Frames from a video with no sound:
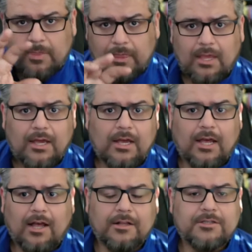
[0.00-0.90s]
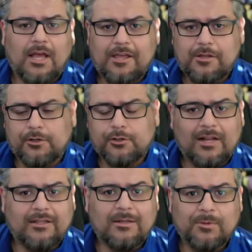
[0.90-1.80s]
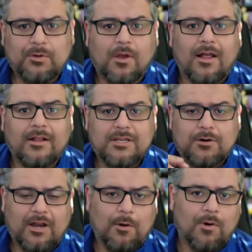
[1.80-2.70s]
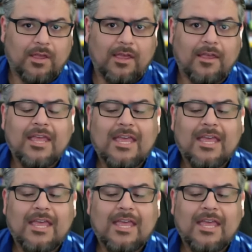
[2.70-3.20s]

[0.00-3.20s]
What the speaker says: on either attracting them through content or networking